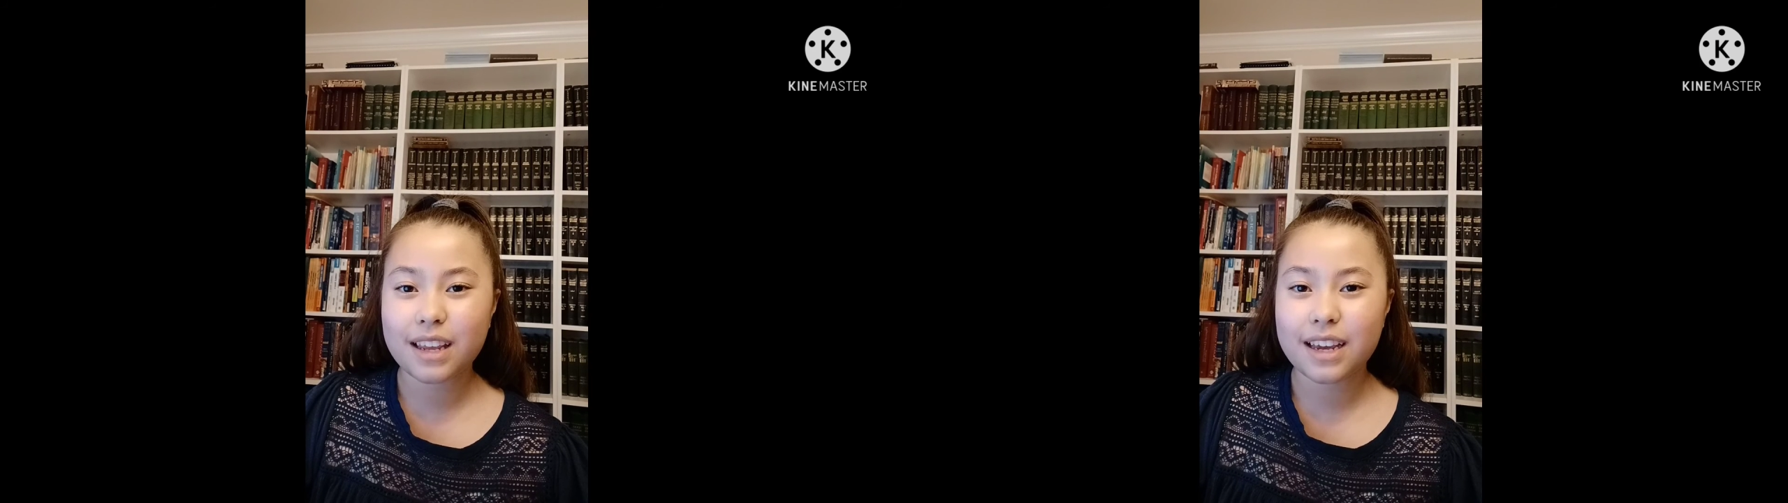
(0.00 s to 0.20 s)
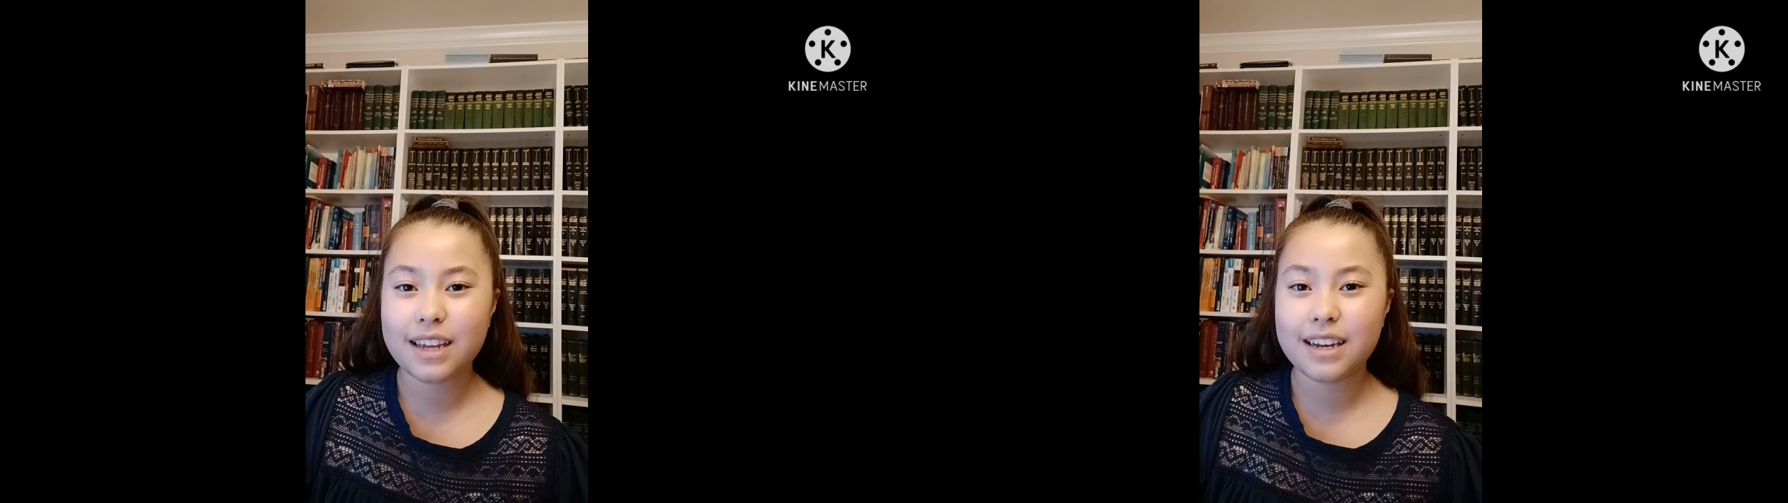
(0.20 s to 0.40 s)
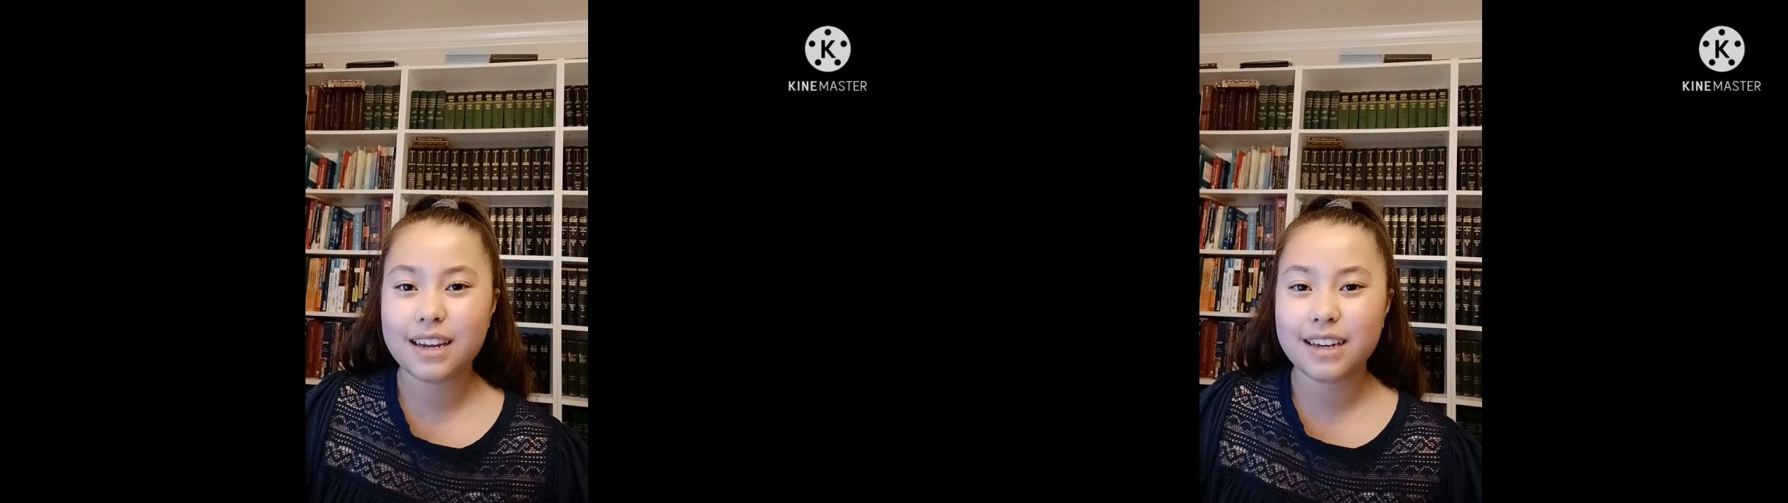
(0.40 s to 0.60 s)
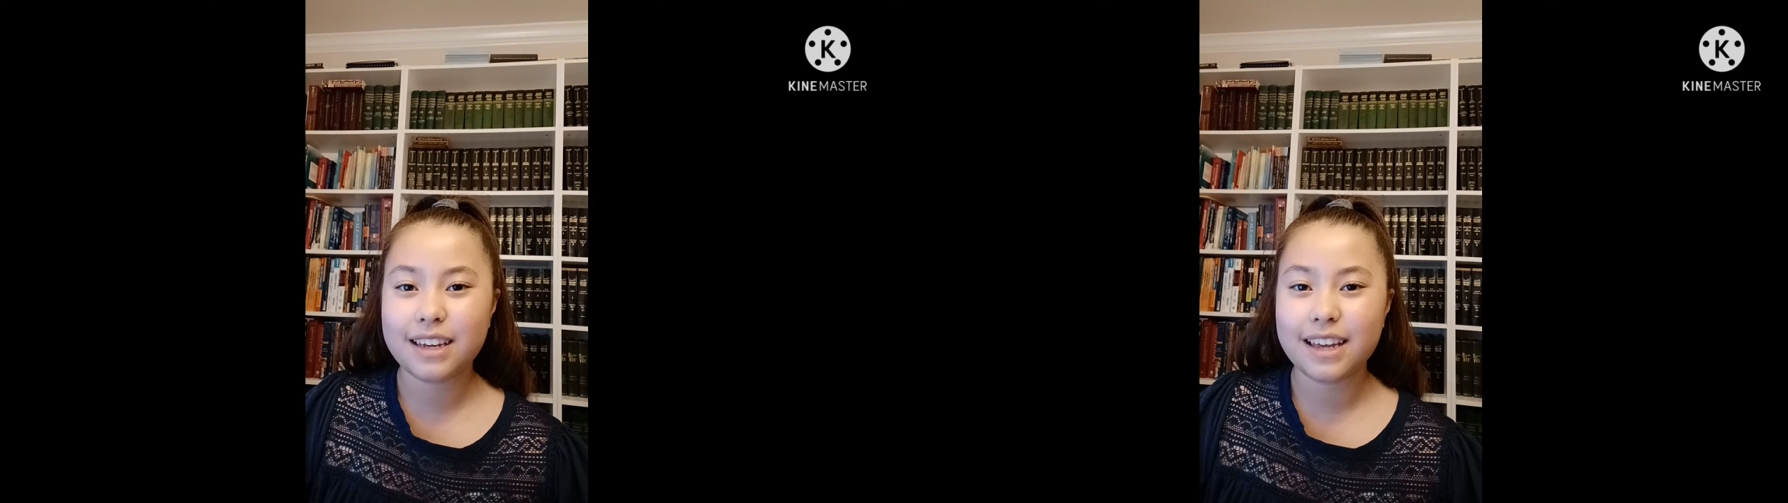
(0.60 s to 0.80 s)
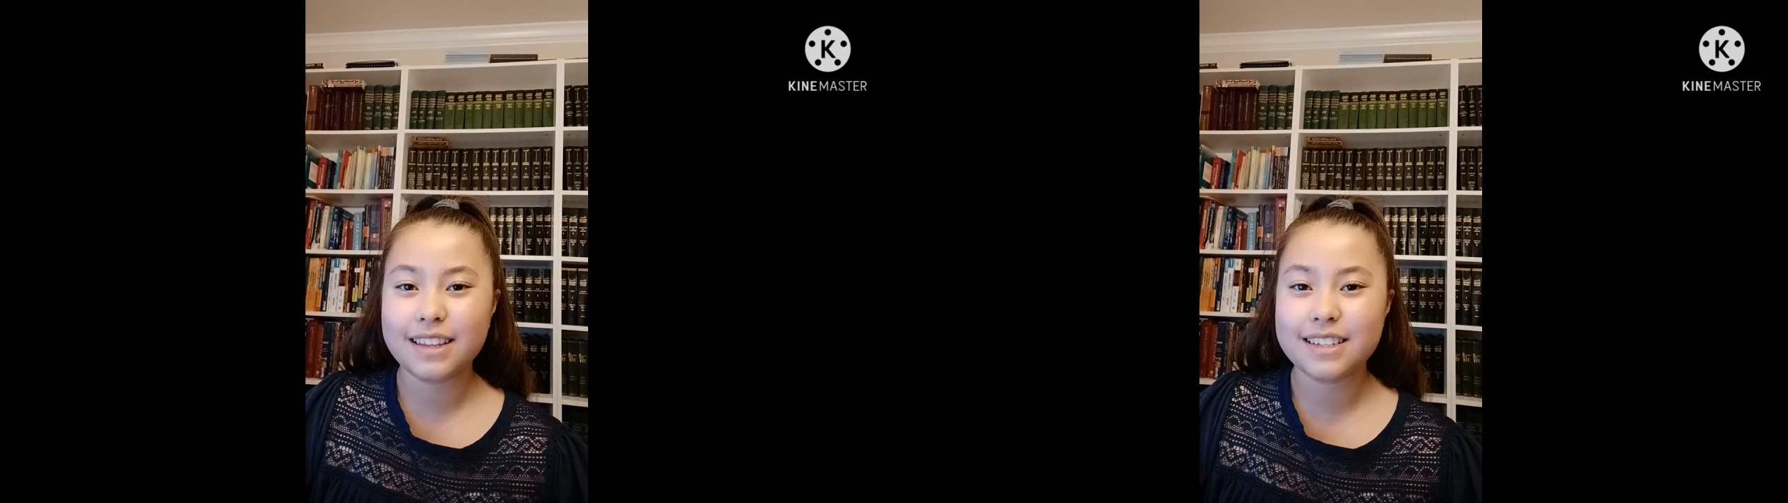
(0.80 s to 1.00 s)
And
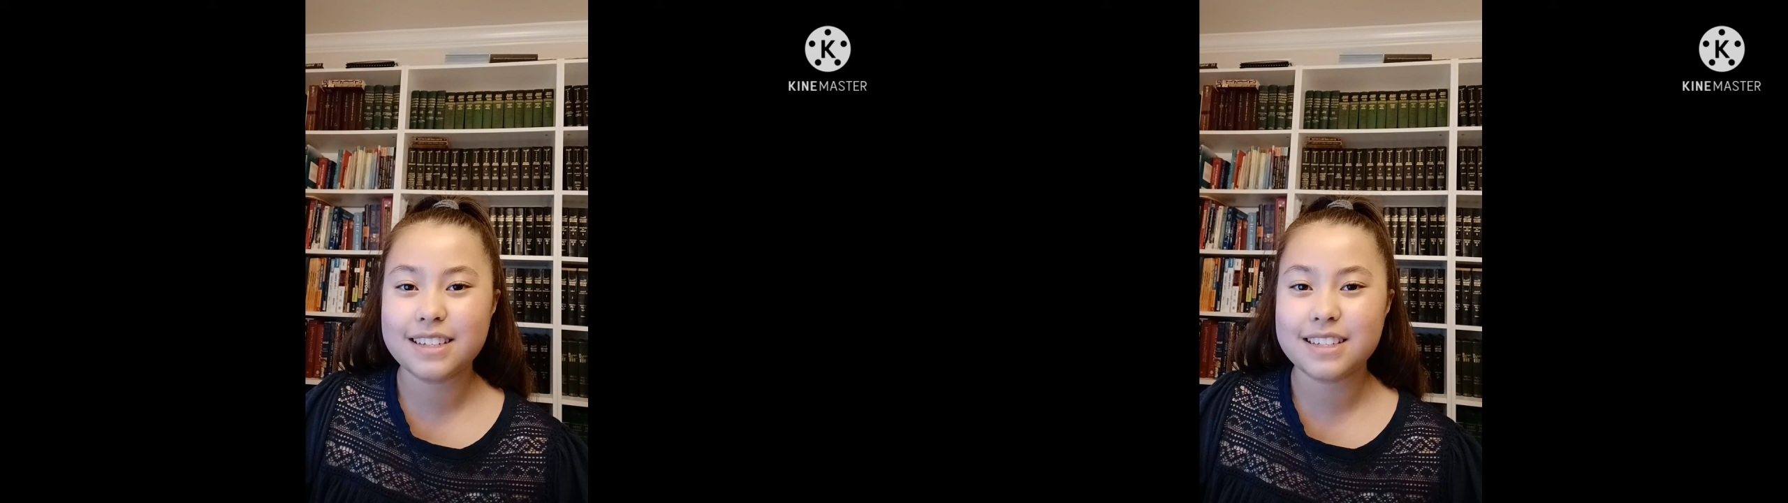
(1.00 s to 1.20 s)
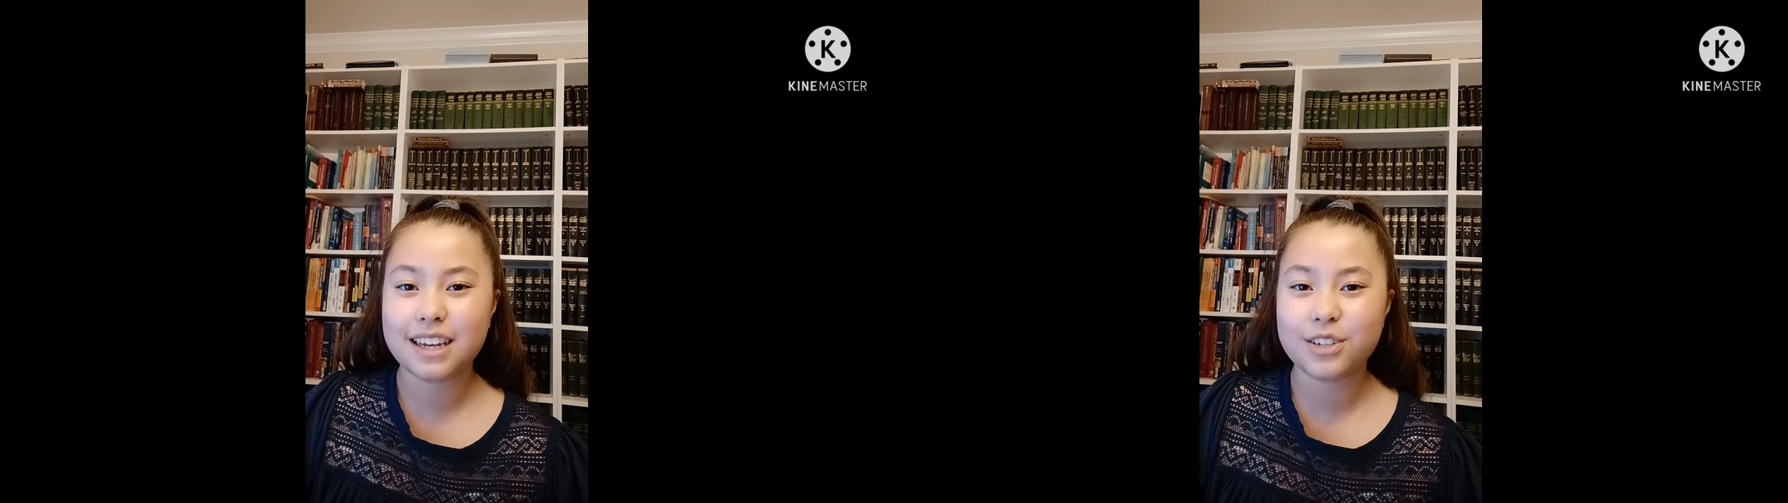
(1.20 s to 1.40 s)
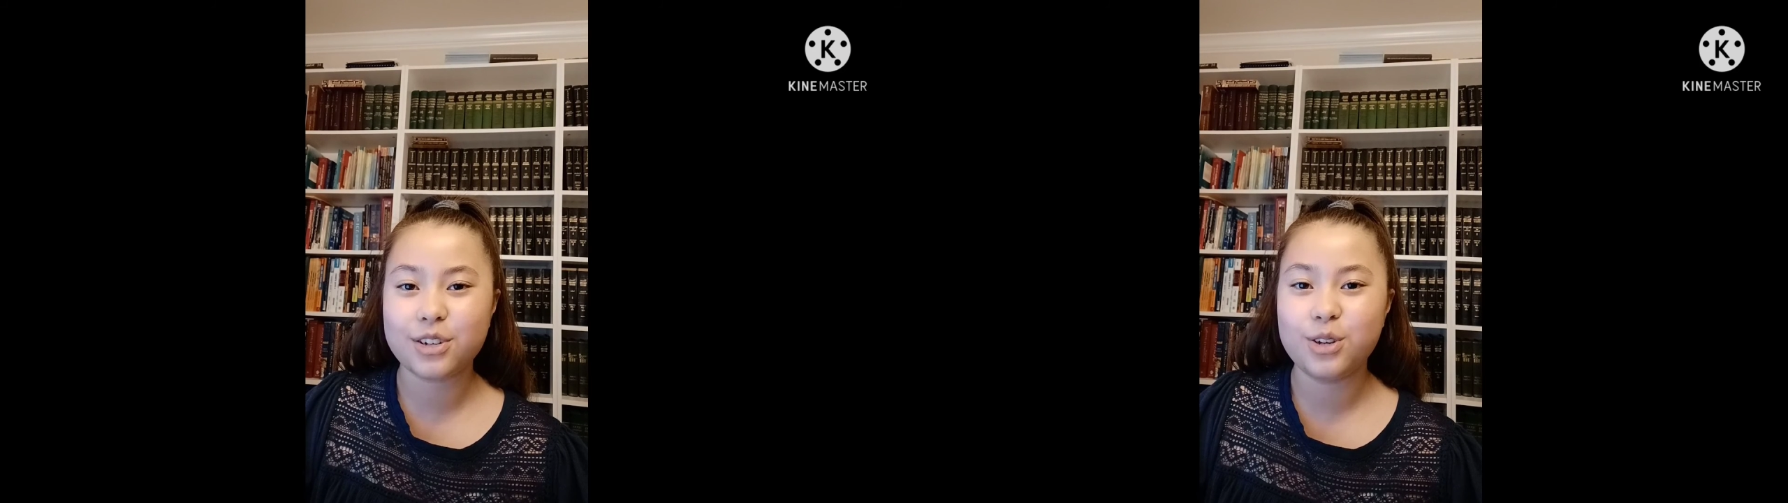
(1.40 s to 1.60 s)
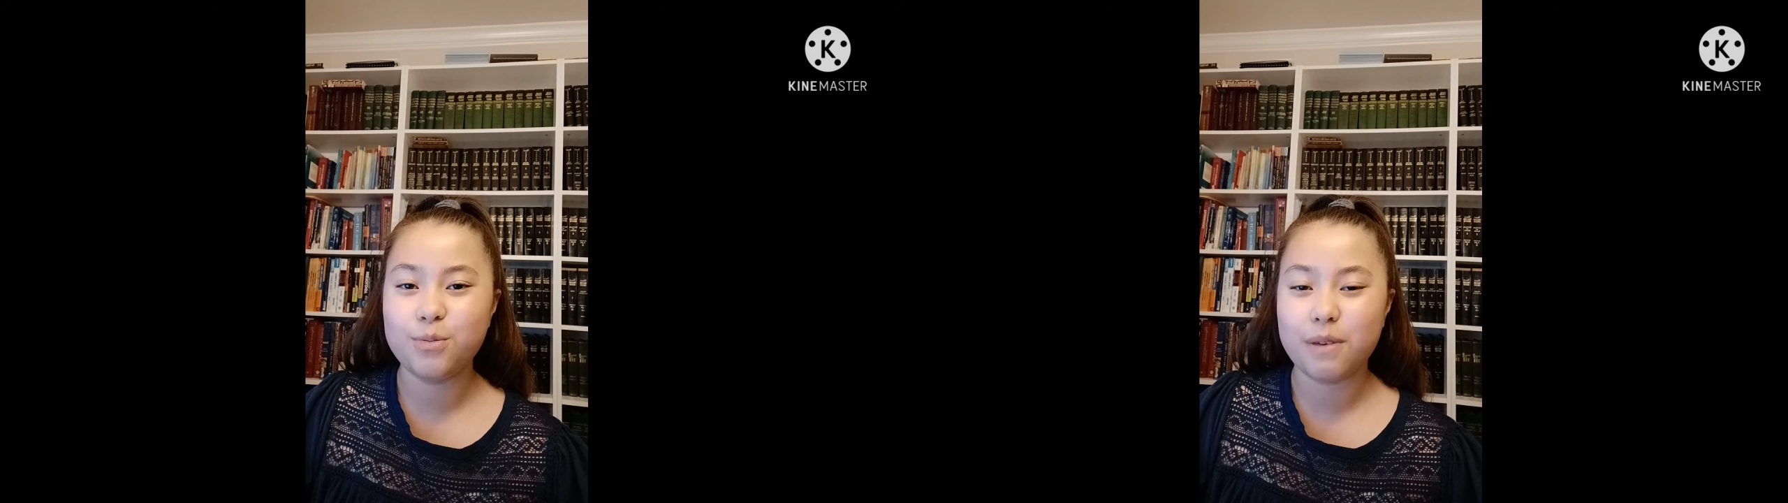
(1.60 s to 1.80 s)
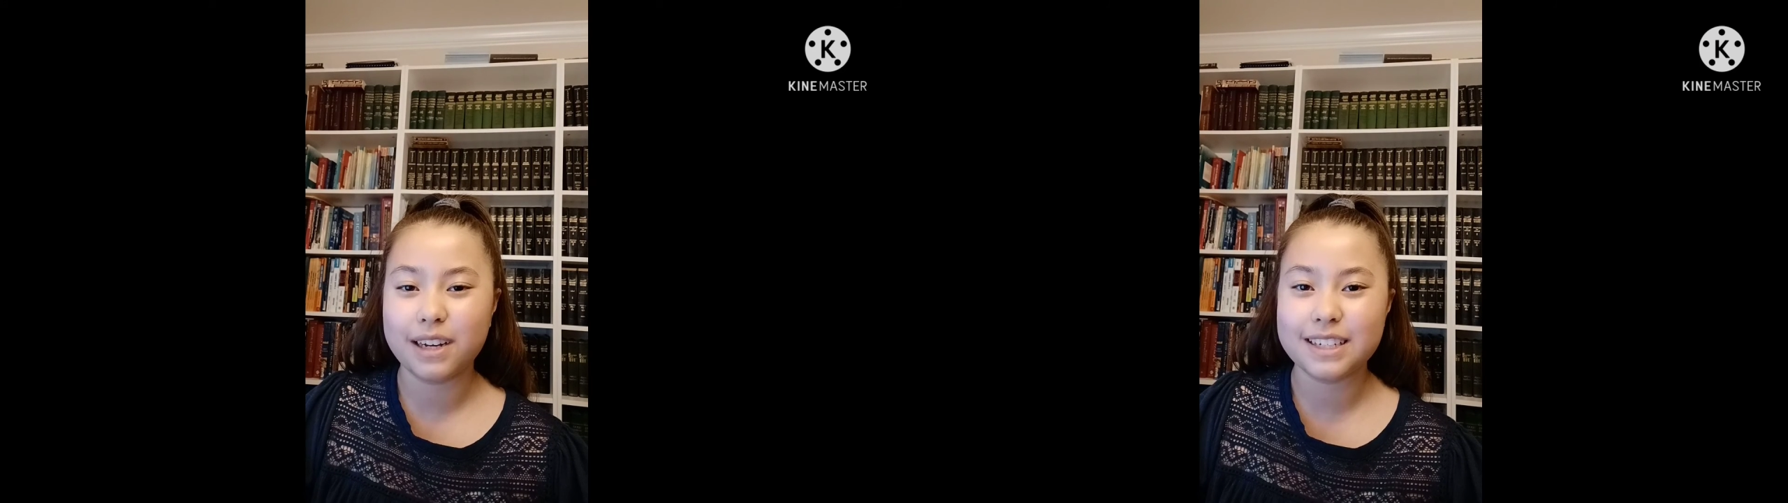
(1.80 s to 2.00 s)
again, this is such a
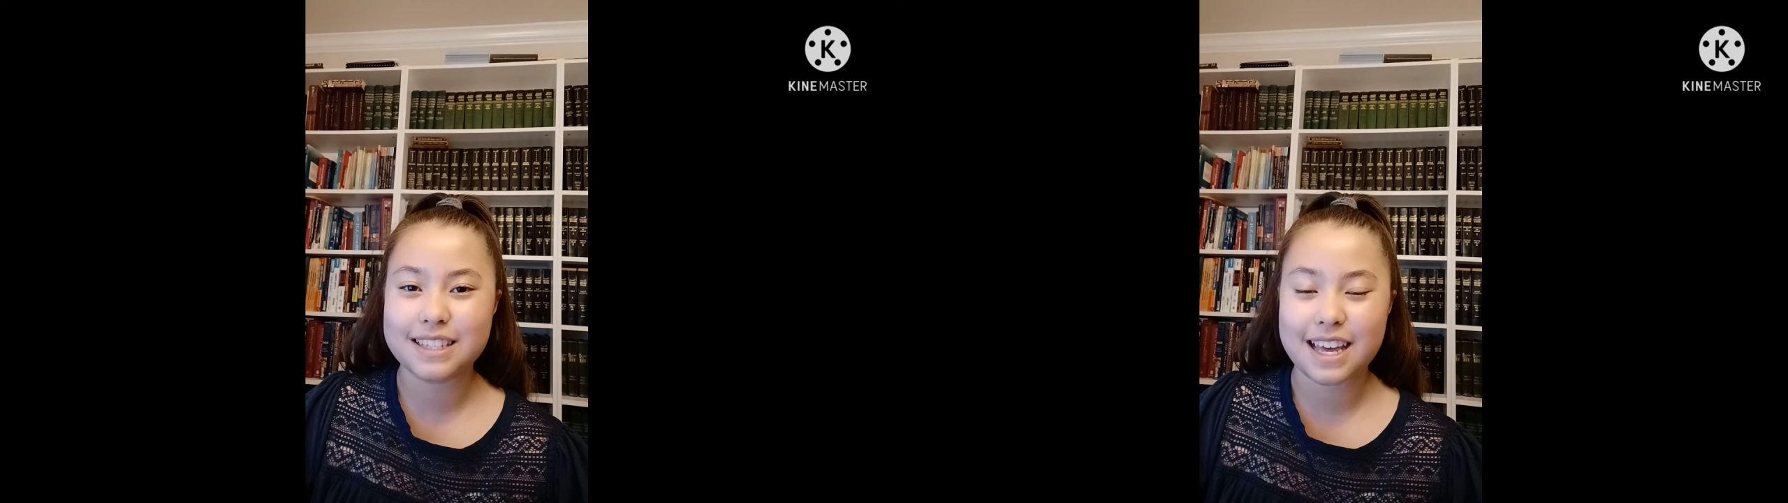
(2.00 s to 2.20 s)
humongous